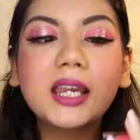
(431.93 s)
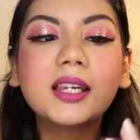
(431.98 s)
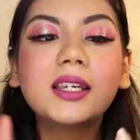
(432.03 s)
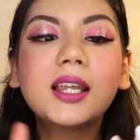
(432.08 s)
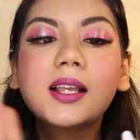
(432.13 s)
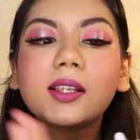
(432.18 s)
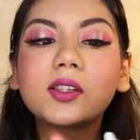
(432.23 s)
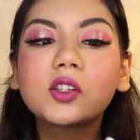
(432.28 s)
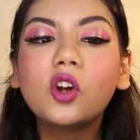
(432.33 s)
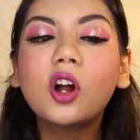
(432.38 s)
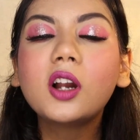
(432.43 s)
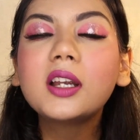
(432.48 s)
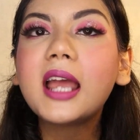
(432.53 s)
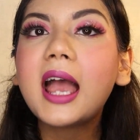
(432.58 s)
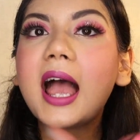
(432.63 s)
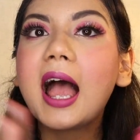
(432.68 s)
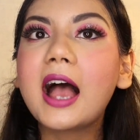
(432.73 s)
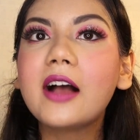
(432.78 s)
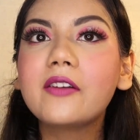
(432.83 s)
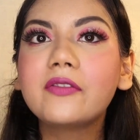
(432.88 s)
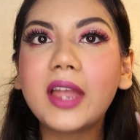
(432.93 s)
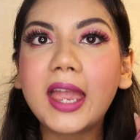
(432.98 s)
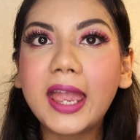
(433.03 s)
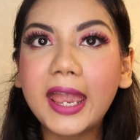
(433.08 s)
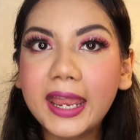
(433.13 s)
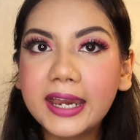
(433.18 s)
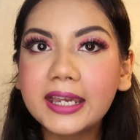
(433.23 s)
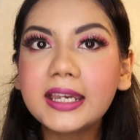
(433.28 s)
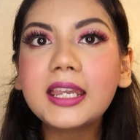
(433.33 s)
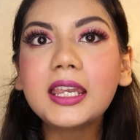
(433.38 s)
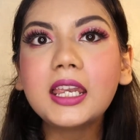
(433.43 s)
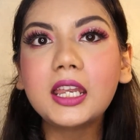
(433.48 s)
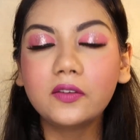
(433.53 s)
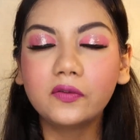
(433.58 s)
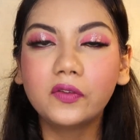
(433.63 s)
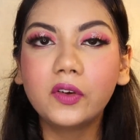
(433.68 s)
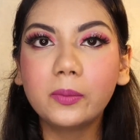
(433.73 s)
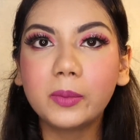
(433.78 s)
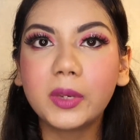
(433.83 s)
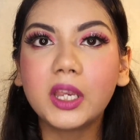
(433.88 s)
it does not have any
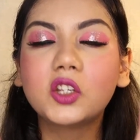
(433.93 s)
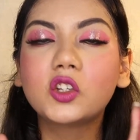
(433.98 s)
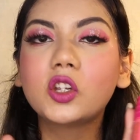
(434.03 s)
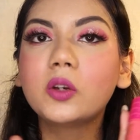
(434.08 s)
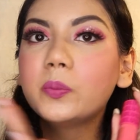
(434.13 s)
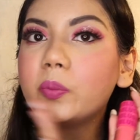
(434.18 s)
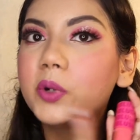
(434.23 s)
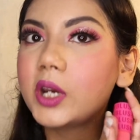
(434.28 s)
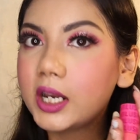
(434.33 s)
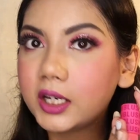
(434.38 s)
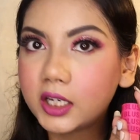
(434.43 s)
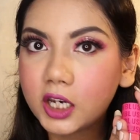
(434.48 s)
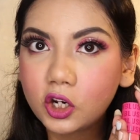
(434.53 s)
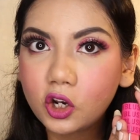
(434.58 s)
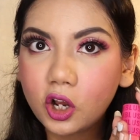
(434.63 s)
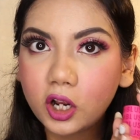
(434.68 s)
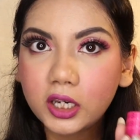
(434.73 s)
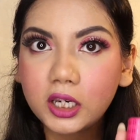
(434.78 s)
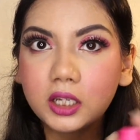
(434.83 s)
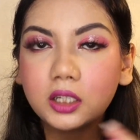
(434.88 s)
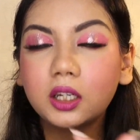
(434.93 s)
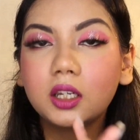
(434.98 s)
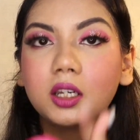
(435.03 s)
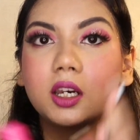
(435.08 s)
information printed on it.